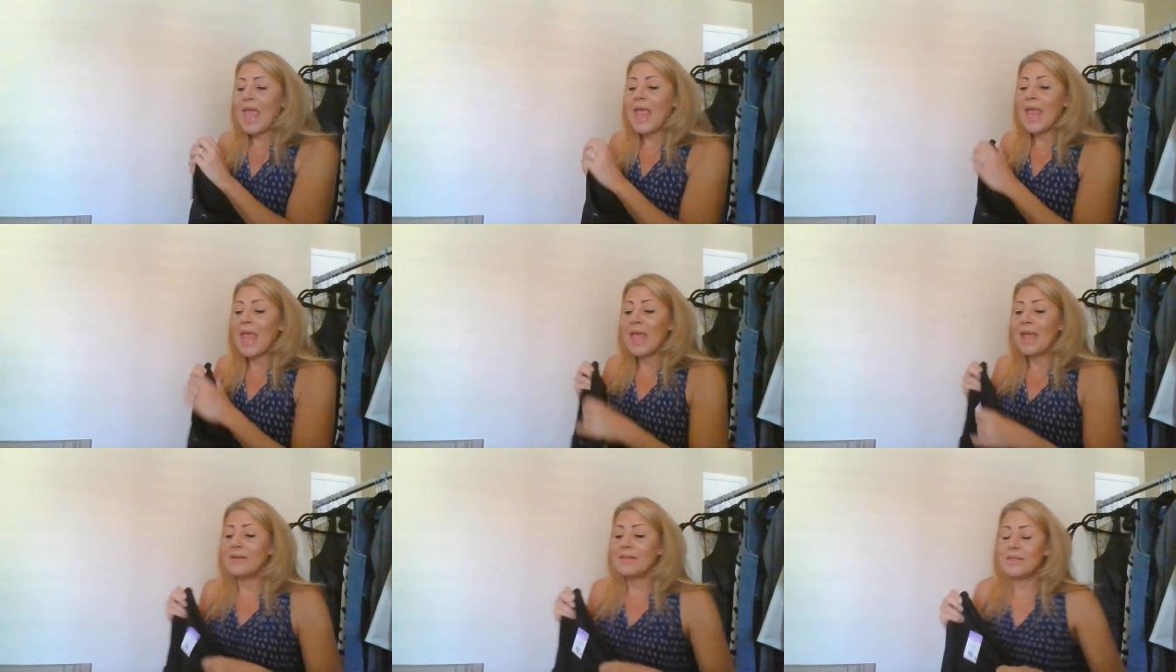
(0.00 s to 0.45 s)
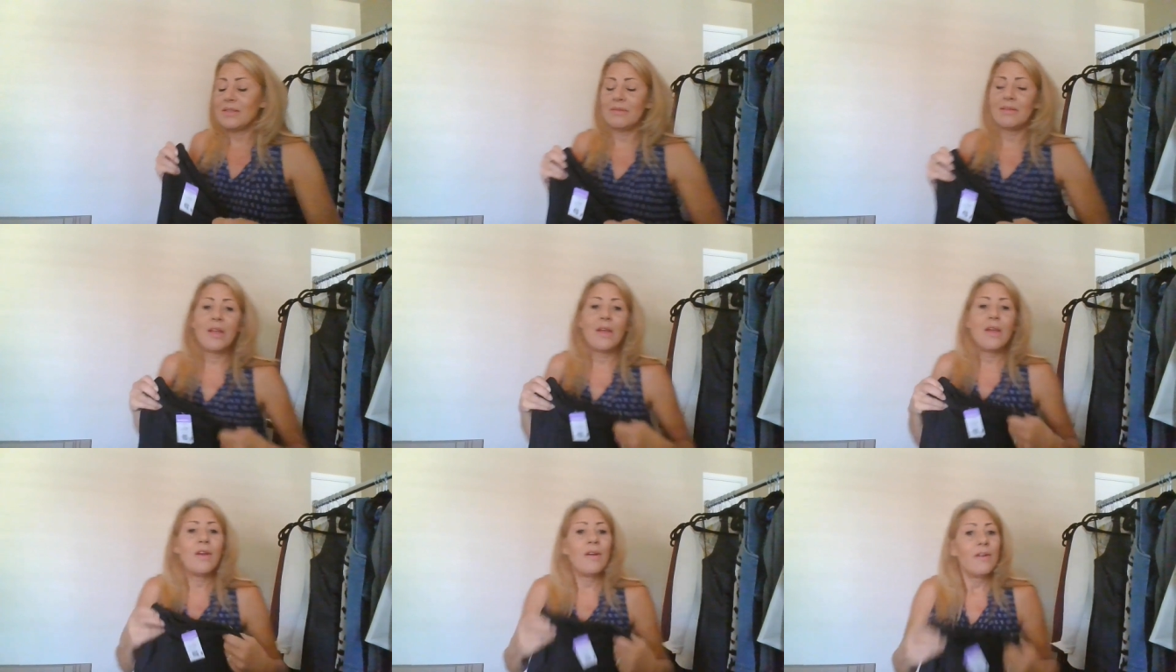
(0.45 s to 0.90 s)
and
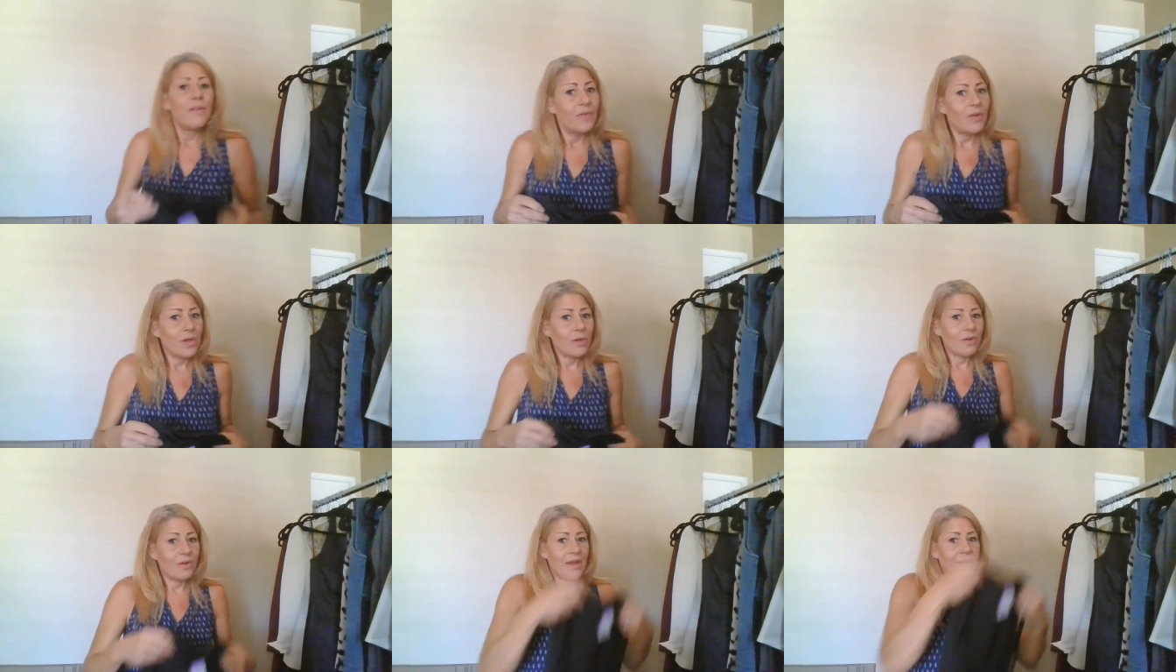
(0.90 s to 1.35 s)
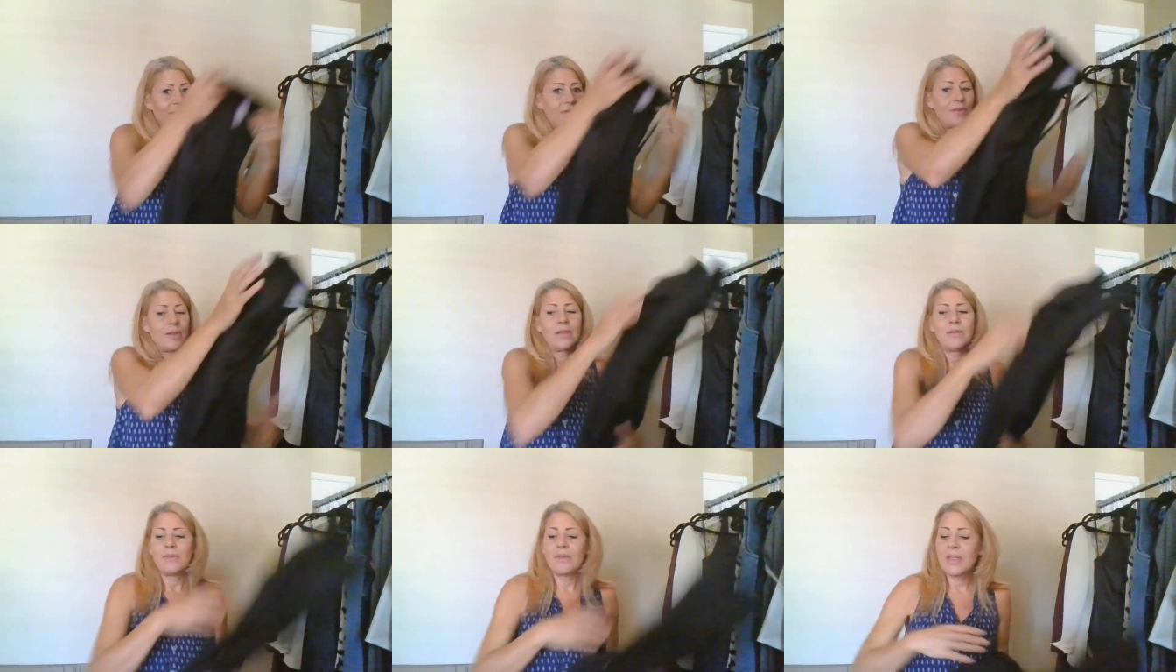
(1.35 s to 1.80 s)
photograph
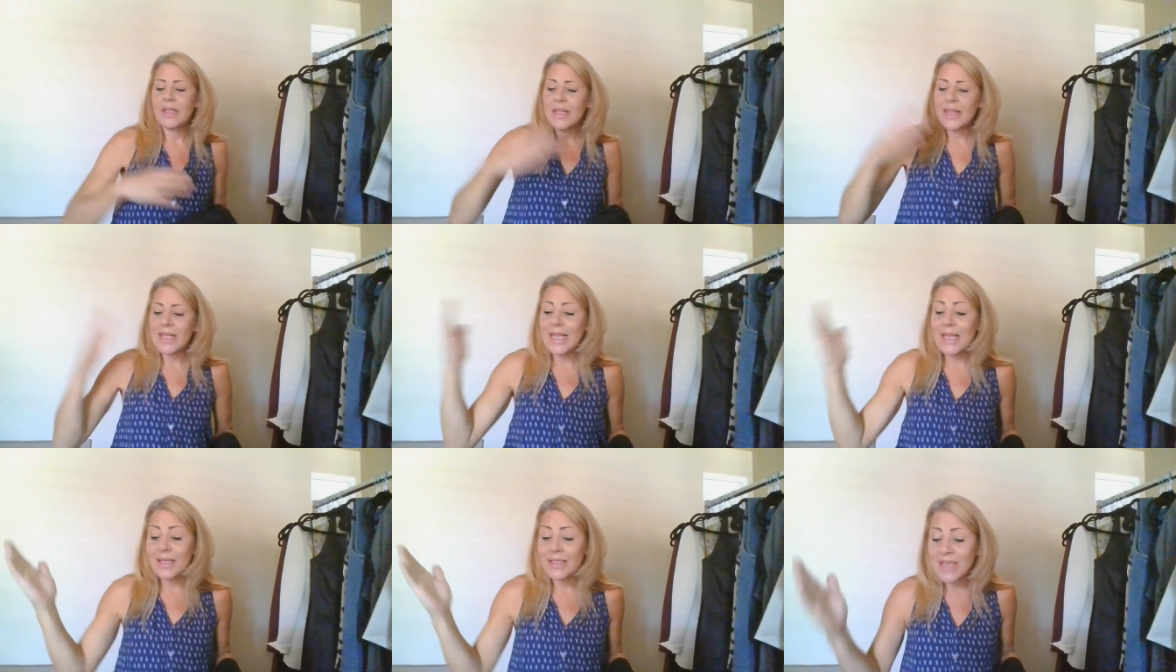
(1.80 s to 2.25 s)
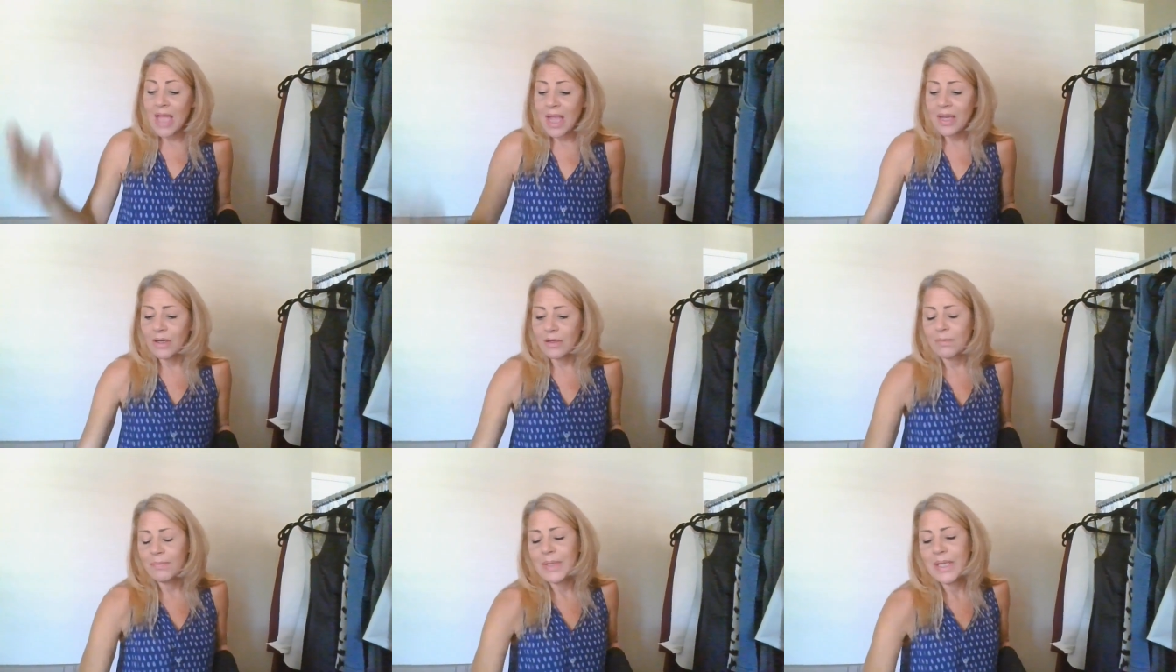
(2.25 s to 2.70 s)
the
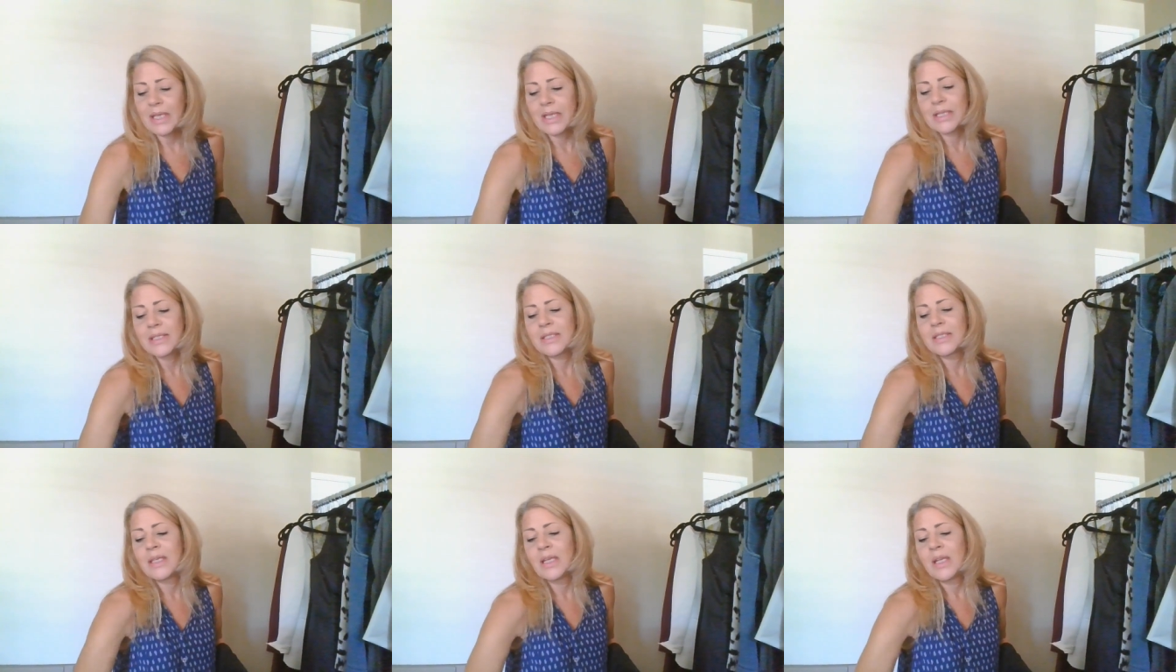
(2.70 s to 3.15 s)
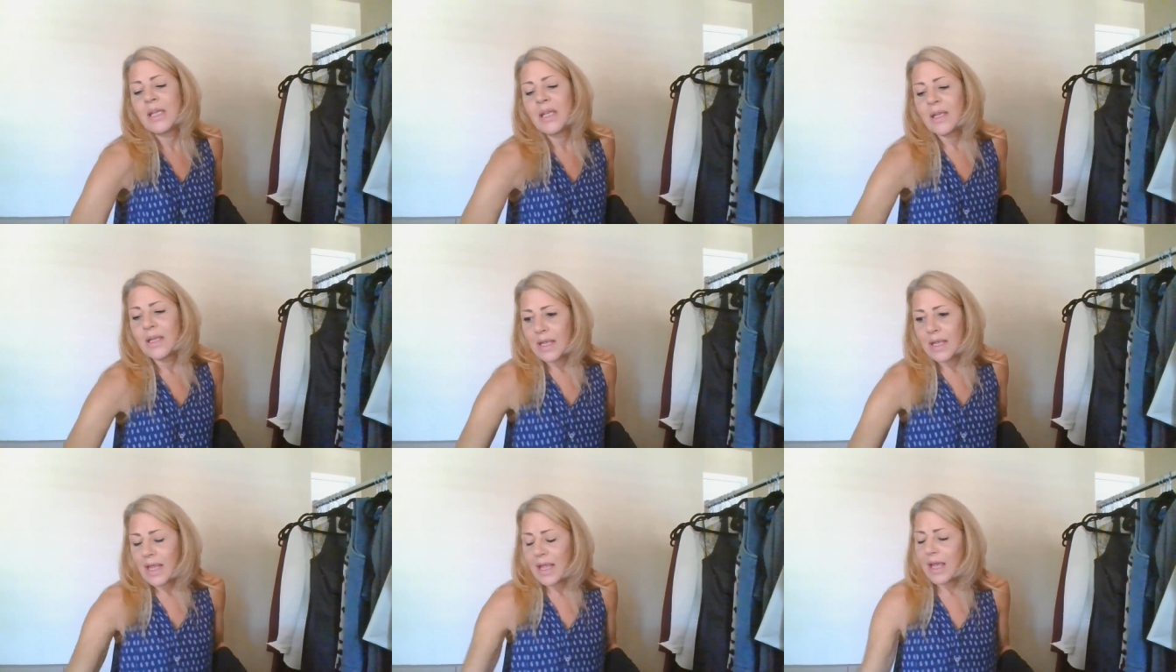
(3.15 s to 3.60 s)
entire piece
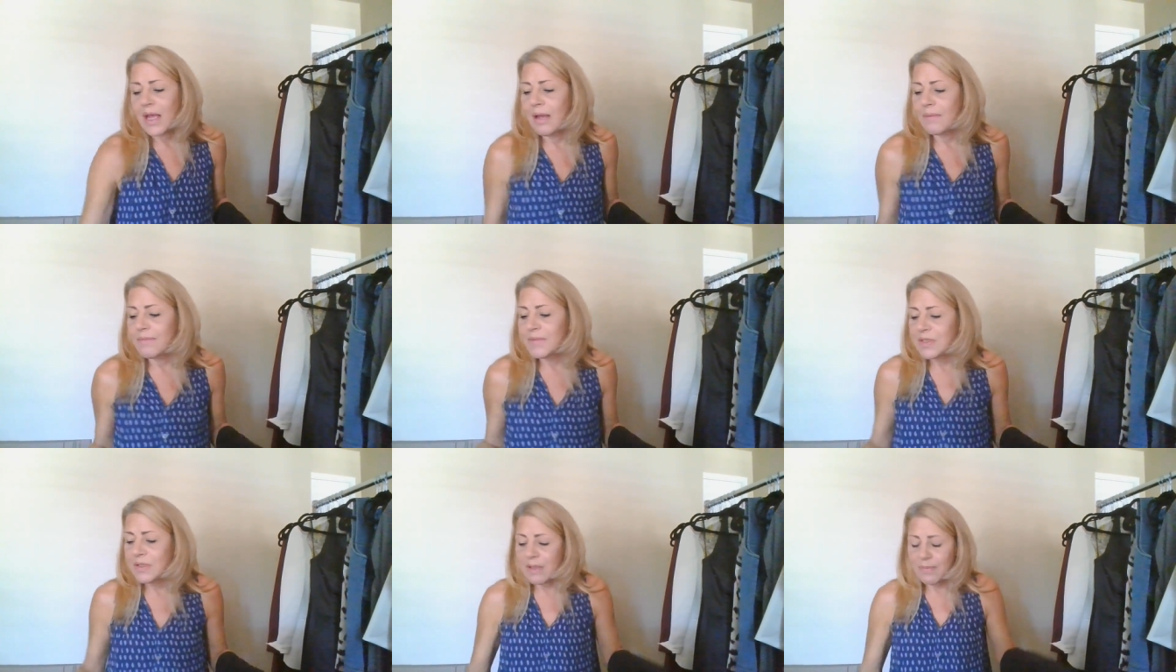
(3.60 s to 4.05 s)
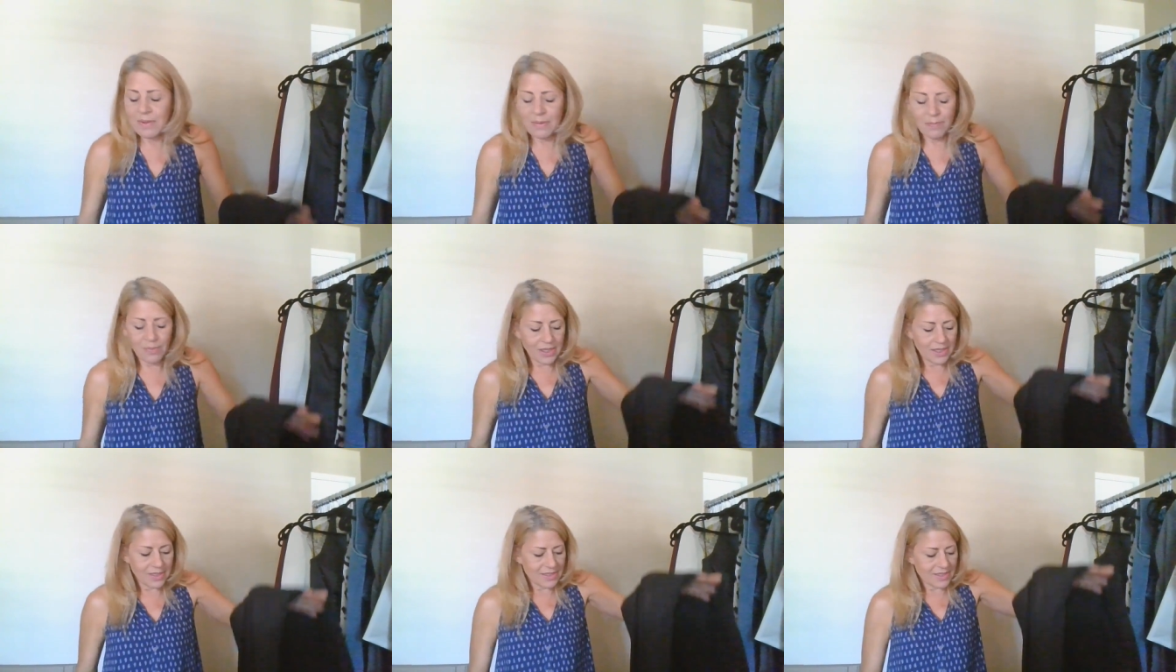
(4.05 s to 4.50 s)
um, so that
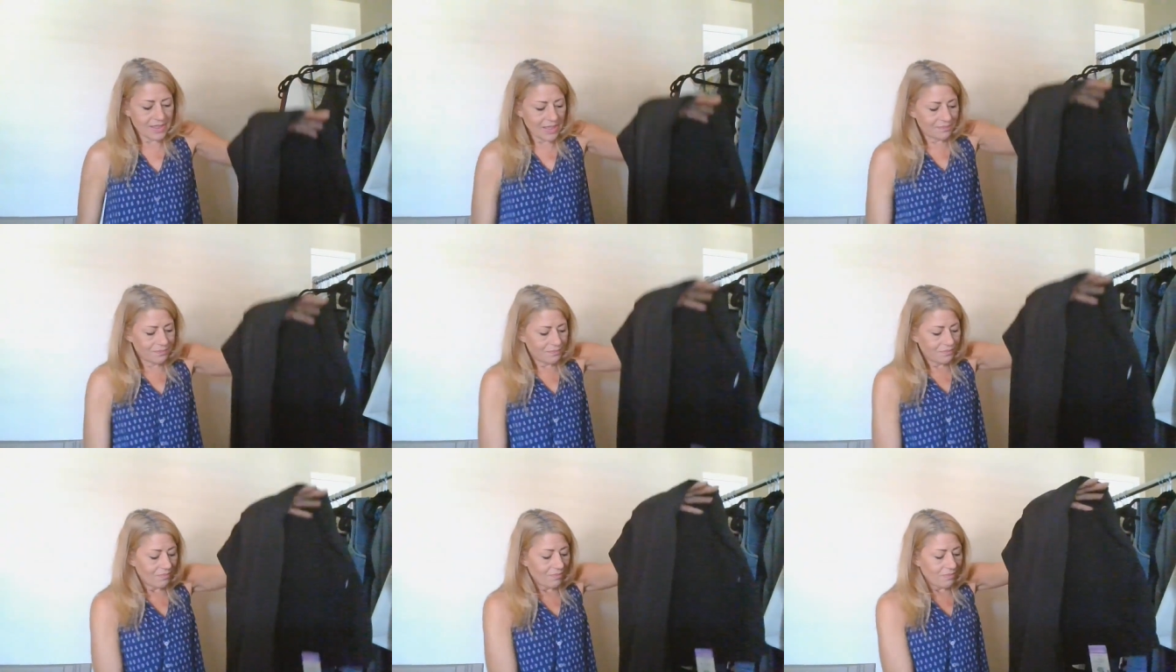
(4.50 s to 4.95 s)
people can see.